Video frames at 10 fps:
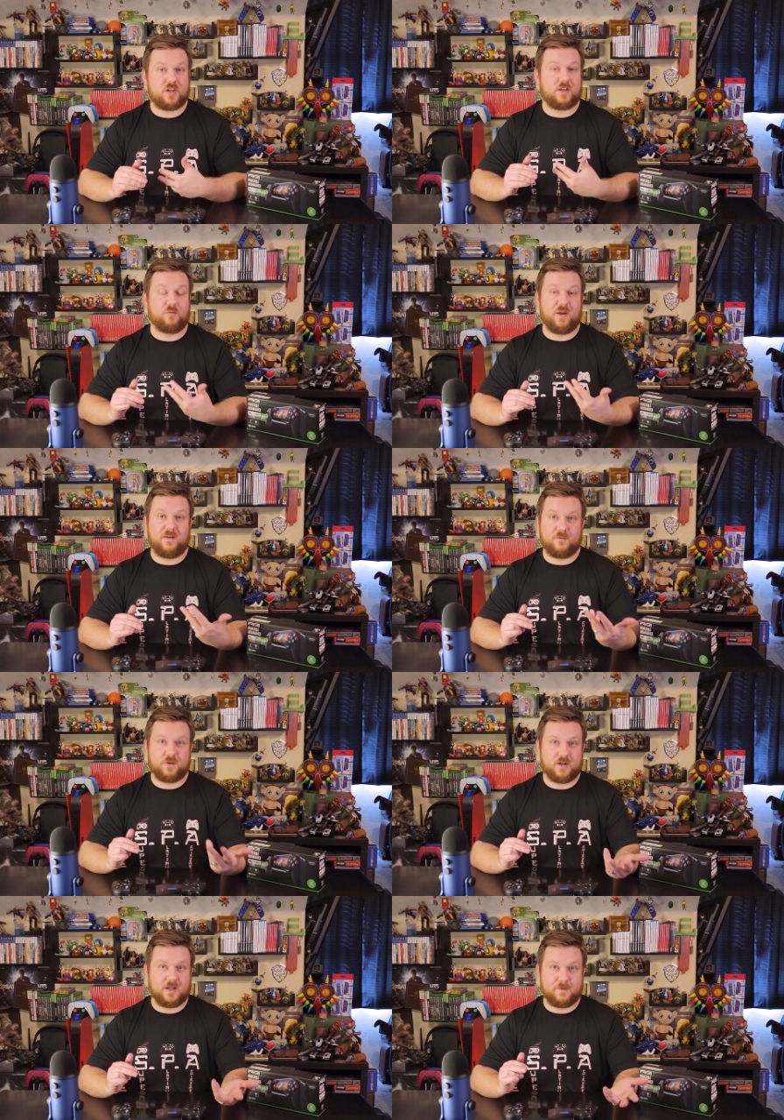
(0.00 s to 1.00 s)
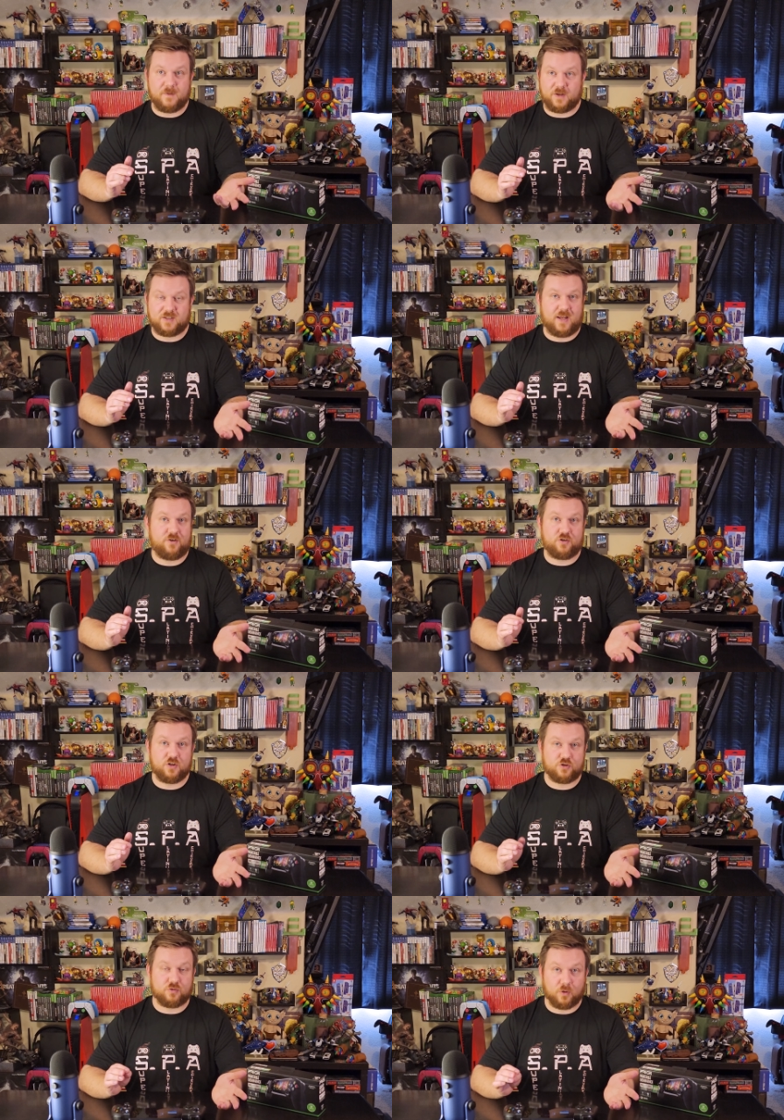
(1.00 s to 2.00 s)
like you'd pay for a, a standard
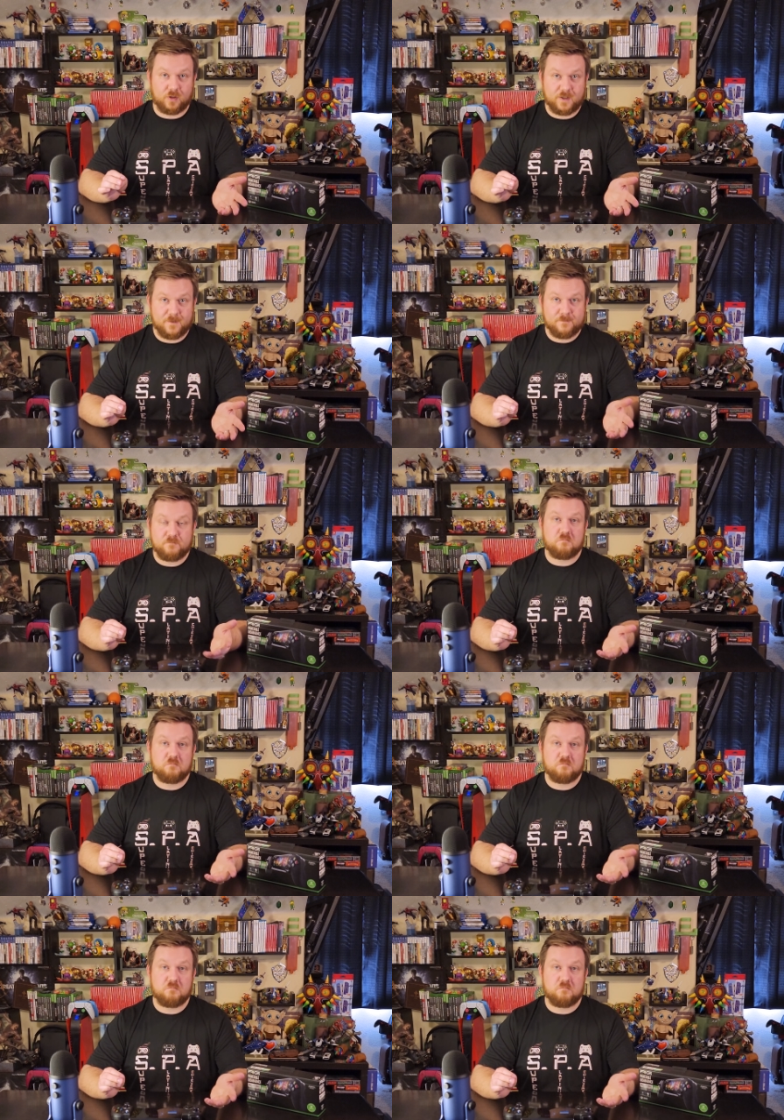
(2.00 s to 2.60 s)
controller,